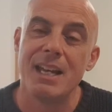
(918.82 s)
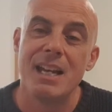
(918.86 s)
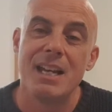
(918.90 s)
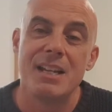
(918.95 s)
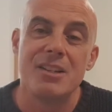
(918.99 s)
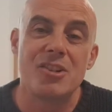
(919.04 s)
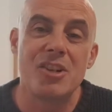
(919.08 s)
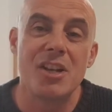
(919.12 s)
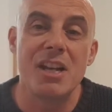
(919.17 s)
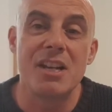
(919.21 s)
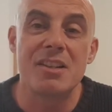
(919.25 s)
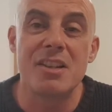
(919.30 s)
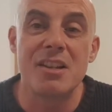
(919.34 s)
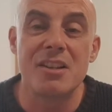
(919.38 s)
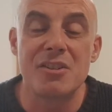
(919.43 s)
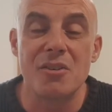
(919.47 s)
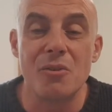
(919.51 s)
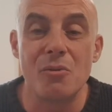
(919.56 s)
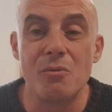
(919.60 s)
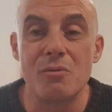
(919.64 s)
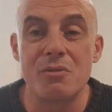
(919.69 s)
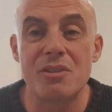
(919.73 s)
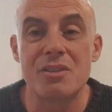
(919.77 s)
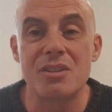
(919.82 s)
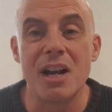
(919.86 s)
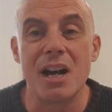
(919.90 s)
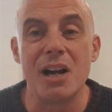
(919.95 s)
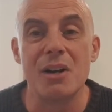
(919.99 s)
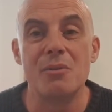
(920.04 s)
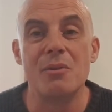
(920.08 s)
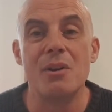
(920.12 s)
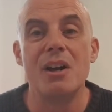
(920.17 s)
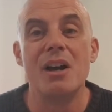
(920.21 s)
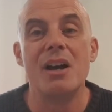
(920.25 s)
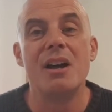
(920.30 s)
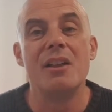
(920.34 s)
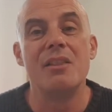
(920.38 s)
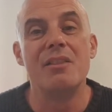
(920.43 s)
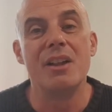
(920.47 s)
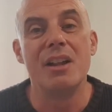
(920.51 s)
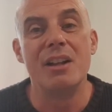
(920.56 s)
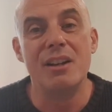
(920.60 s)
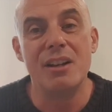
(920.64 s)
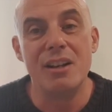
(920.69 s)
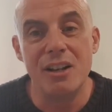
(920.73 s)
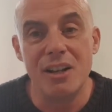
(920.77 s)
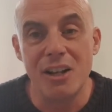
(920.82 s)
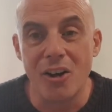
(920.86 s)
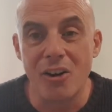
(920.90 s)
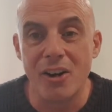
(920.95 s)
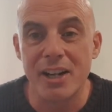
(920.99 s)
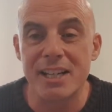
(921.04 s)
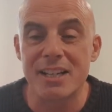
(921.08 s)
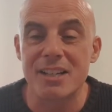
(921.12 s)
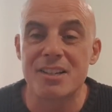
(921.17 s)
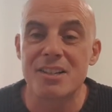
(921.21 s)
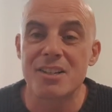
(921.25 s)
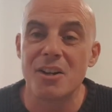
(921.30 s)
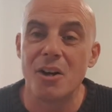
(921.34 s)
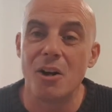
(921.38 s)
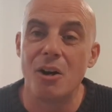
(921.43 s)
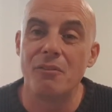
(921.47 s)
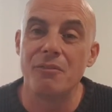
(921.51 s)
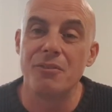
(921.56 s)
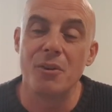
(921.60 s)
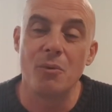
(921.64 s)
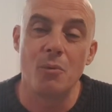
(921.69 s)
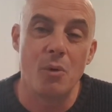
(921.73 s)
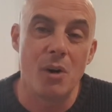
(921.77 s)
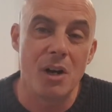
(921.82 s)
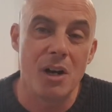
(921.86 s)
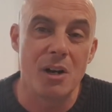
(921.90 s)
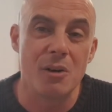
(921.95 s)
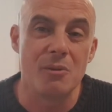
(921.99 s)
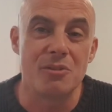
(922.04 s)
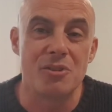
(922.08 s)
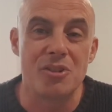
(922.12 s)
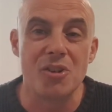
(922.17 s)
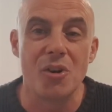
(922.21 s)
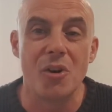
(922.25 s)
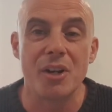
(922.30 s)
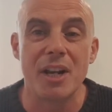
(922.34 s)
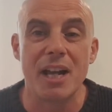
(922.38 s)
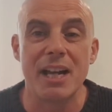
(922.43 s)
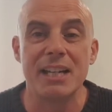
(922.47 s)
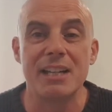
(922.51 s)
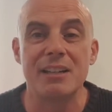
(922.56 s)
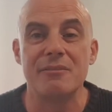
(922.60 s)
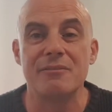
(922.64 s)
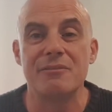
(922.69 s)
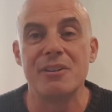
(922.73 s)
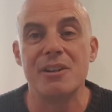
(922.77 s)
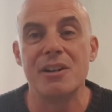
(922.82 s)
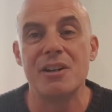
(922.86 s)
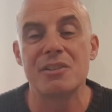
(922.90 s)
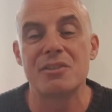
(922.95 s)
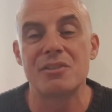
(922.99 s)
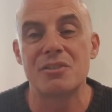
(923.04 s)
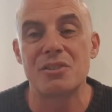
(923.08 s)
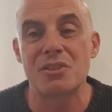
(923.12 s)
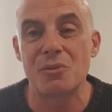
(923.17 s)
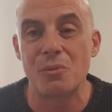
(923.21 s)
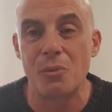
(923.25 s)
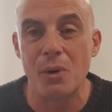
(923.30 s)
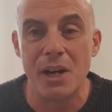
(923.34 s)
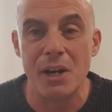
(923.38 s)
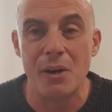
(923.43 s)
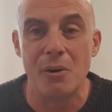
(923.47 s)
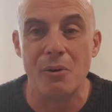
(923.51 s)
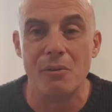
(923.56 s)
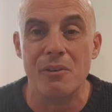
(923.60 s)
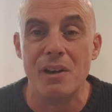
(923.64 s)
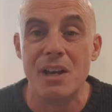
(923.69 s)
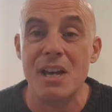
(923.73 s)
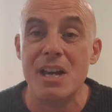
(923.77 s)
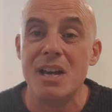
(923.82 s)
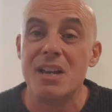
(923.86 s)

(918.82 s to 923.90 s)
Jesus is also the light of the world, John 8, verse 12.